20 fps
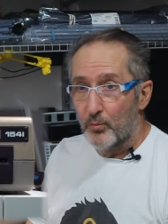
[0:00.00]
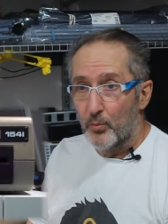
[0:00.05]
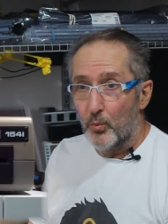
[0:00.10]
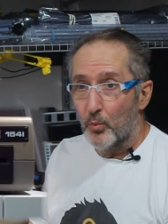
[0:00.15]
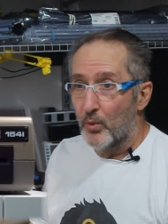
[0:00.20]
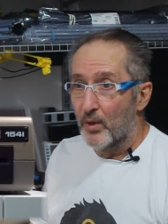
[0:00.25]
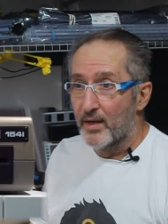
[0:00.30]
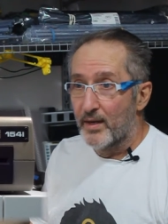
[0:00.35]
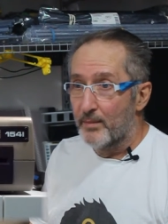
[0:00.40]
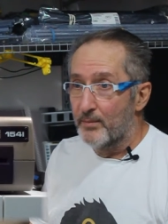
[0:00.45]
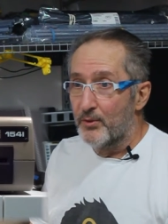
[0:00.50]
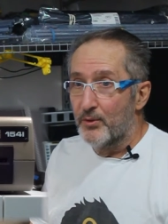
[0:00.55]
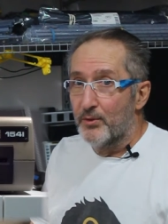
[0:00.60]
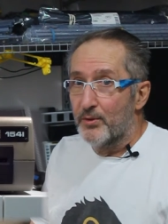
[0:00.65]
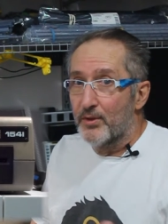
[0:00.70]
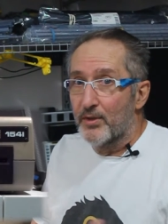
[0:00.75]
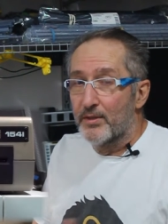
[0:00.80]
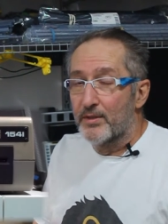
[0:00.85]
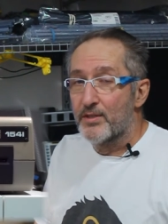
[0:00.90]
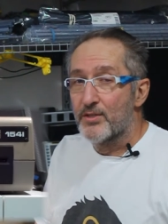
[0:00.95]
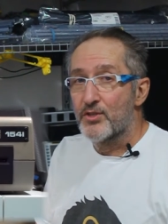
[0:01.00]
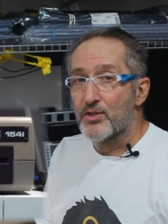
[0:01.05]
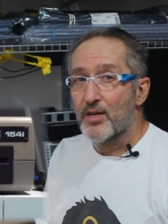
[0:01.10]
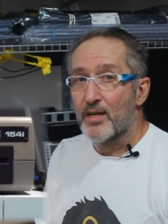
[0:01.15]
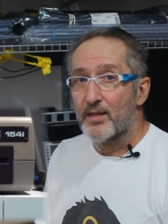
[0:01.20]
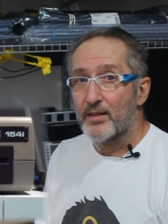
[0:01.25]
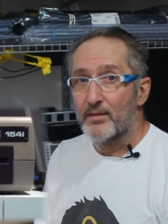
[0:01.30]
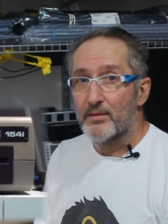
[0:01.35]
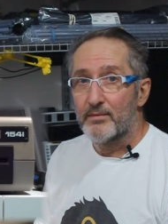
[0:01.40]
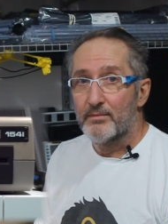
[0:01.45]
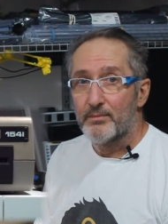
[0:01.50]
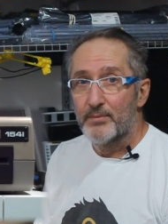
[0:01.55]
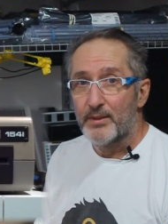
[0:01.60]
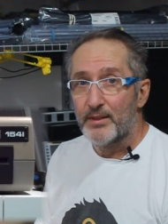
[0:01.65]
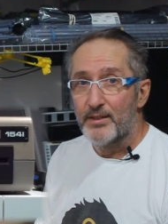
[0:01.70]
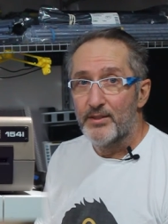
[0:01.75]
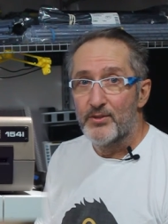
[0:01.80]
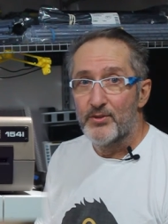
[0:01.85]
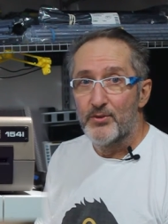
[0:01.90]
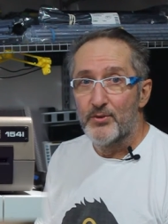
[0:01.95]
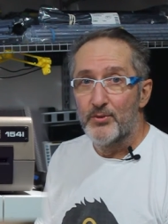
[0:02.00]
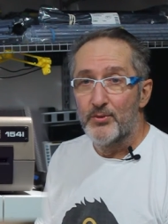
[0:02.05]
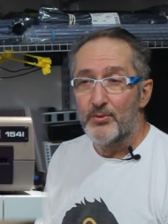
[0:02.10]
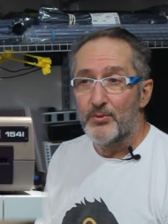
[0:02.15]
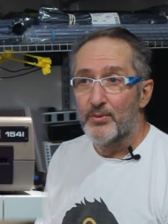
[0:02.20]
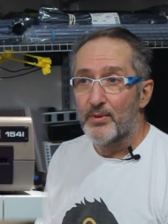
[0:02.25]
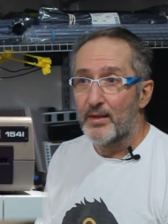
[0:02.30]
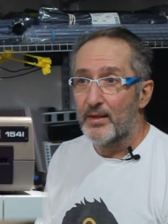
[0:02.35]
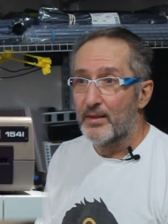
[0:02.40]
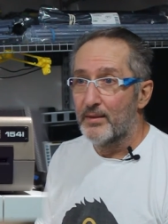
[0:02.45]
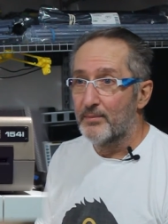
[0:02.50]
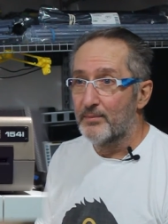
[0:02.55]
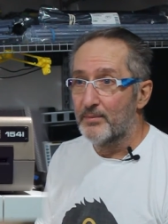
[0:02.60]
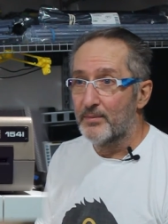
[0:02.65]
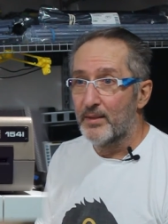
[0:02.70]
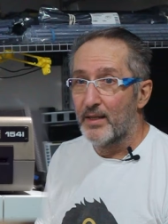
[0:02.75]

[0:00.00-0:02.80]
what I'm doing on this channel, please do